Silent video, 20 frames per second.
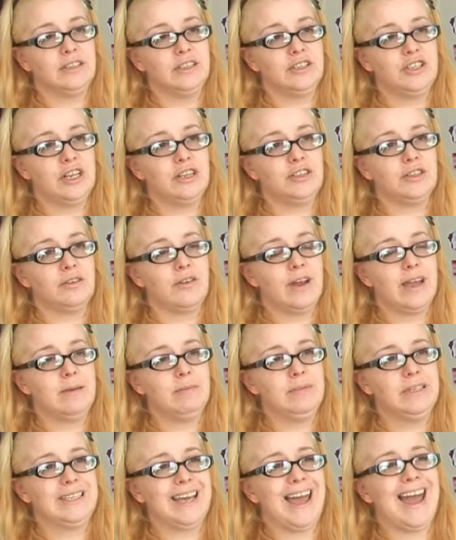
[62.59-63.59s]
The children are
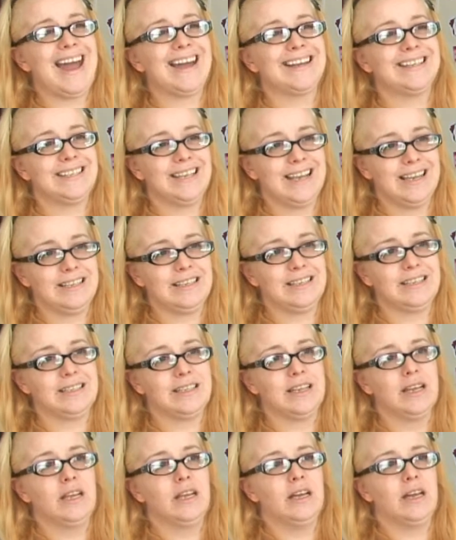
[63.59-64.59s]
able to
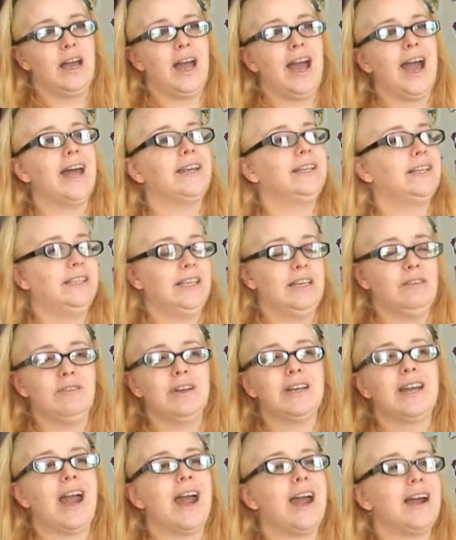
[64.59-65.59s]
access anything,
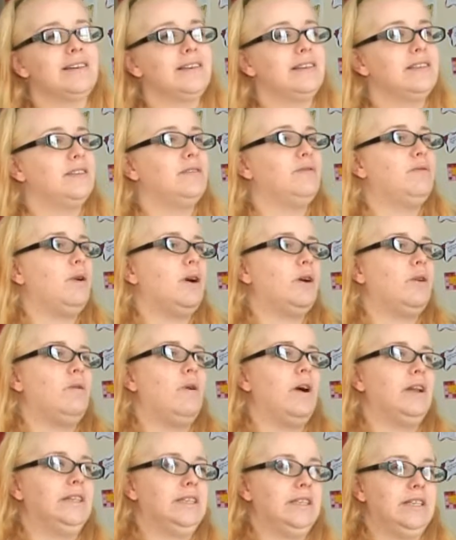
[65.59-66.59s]
regardless of what
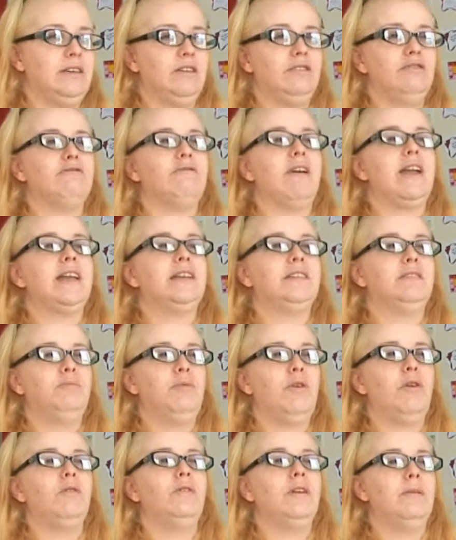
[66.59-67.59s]
quality or grade a
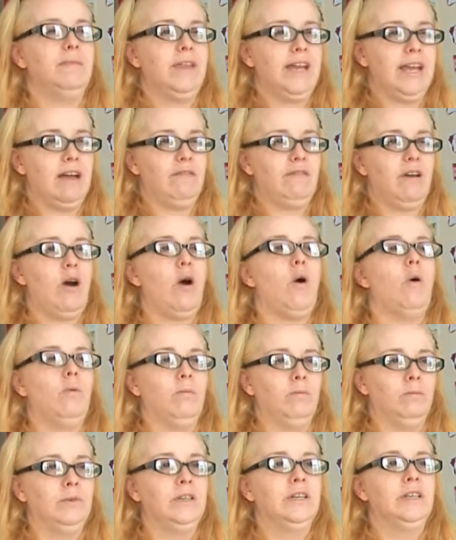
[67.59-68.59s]
programme they have at
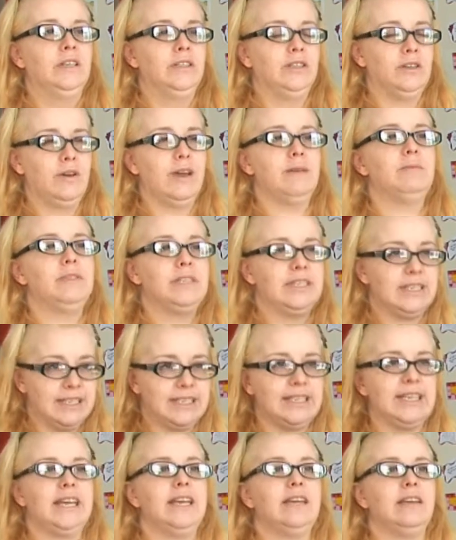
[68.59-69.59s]
home. They're able to
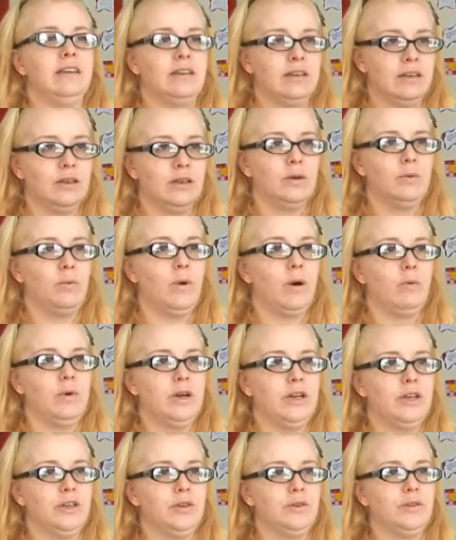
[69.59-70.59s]
see what
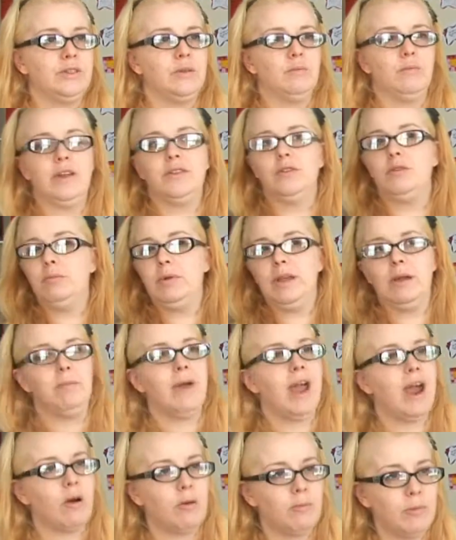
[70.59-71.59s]
we're using, whether it be a
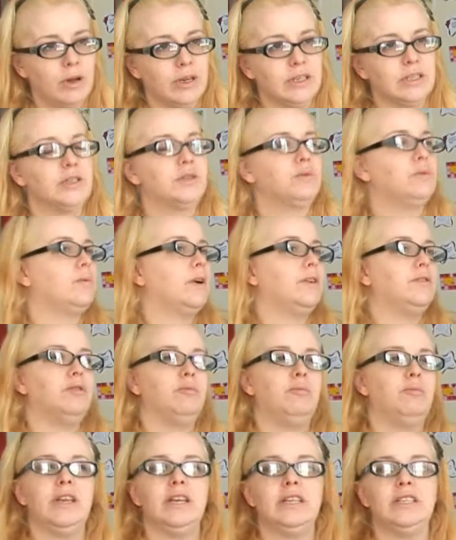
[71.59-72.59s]
PowerPoint, whether
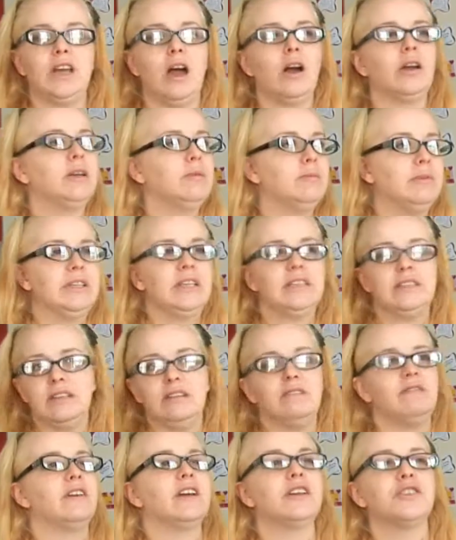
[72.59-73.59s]
it be a document that's
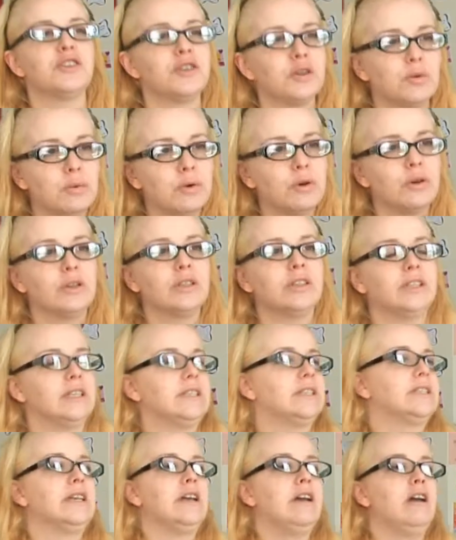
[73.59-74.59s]
in a version of Word
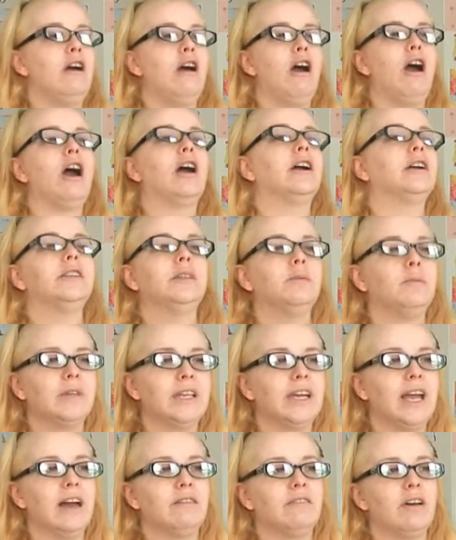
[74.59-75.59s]
that's higher than
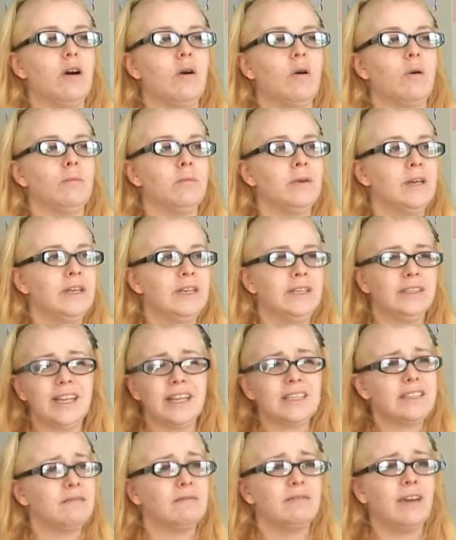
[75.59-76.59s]
what they have at home.
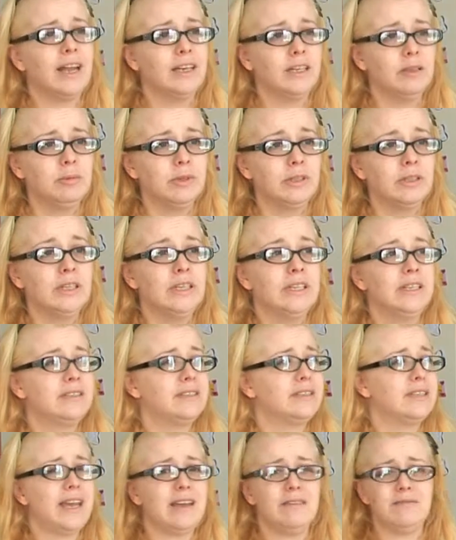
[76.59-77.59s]
That's invaluable.
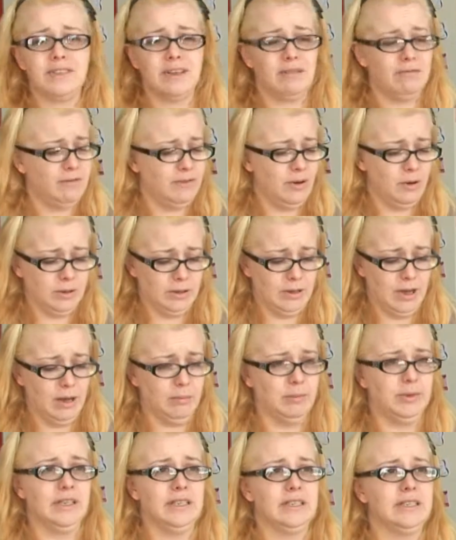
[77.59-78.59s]
It saves on
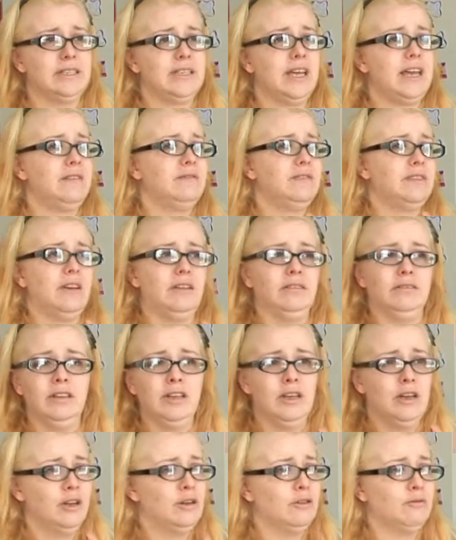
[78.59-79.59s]
photocopying, it saves on
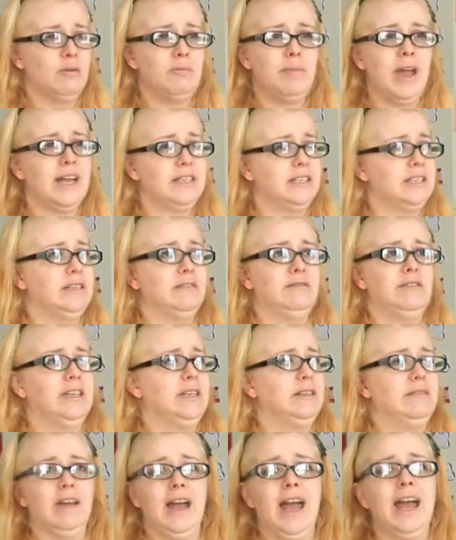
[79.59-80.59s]

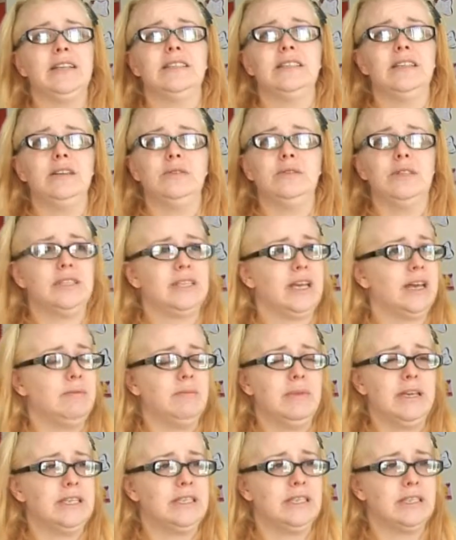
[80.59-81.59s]
repetitively handing out the
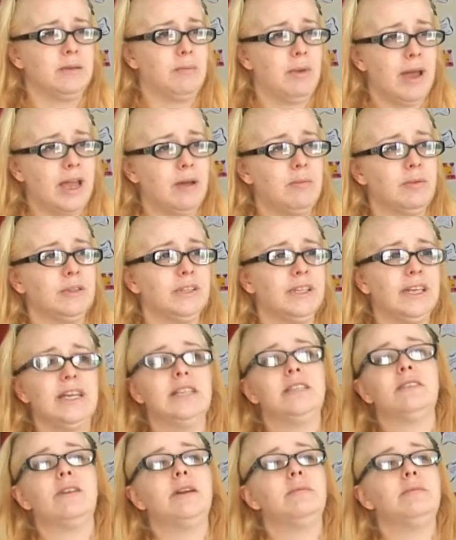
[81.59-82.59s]
same pieces of paper. The
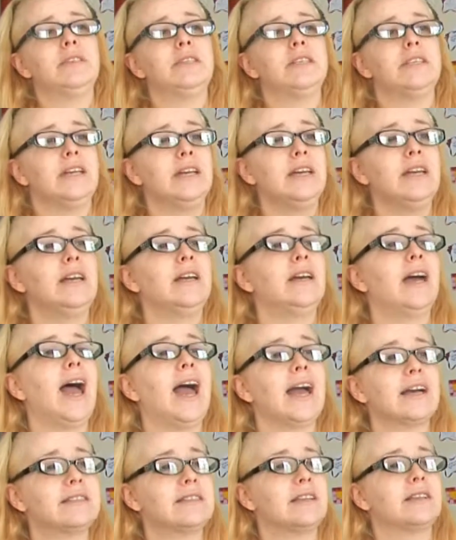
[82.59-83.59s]
kids are able to
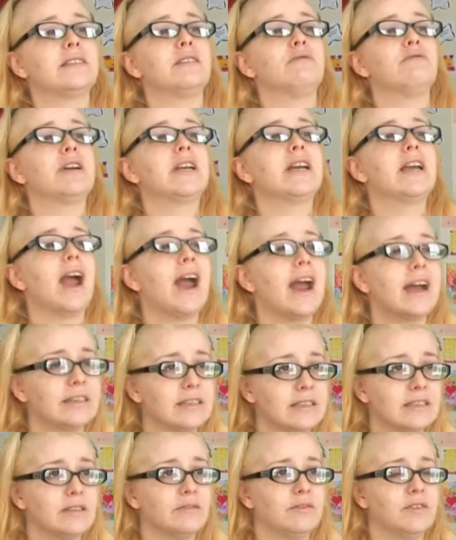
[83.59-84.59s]
access it
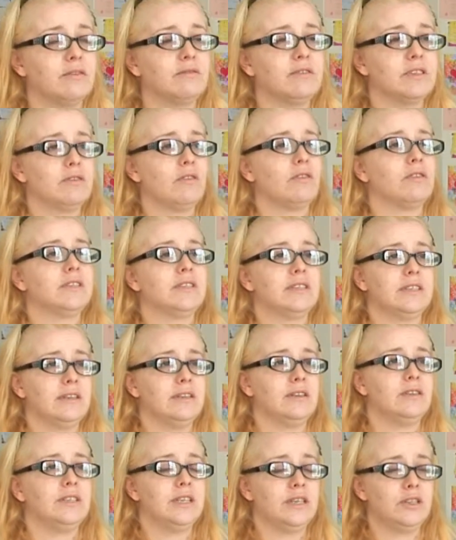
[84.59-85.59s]
regardless of their resources
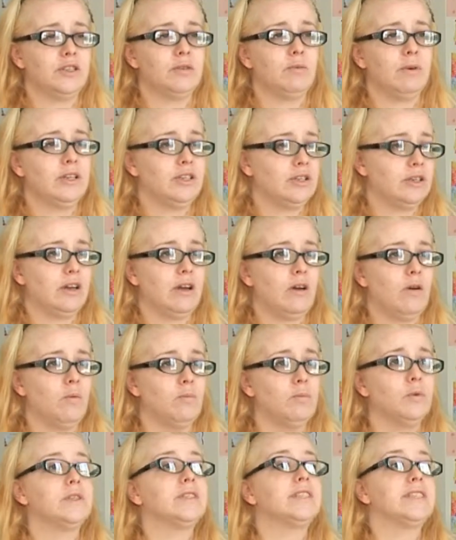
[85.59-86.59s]
and their situation at
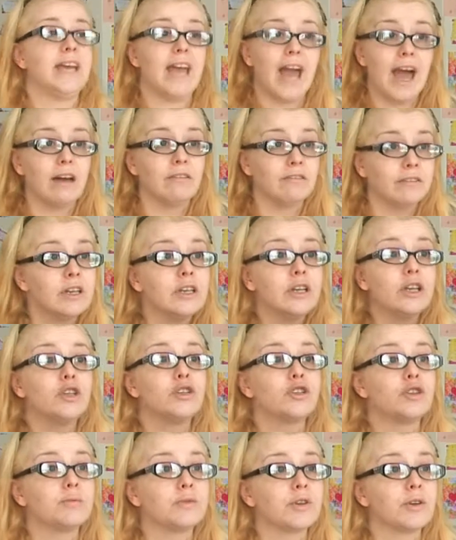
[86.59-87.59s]
home once they have
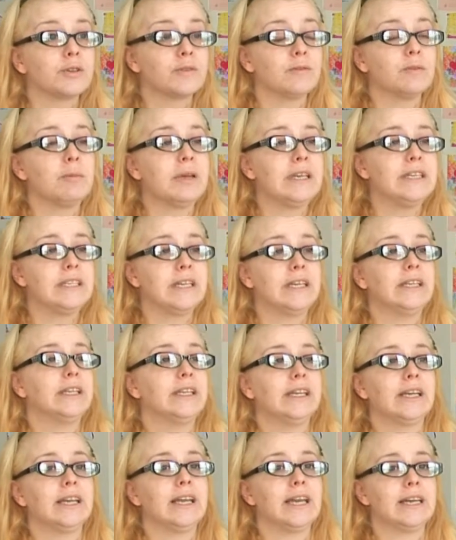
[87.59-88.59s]
some sort of a PC
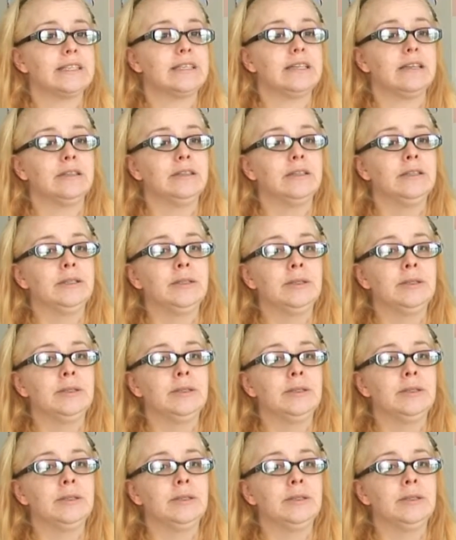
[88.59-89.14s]
that they can get to.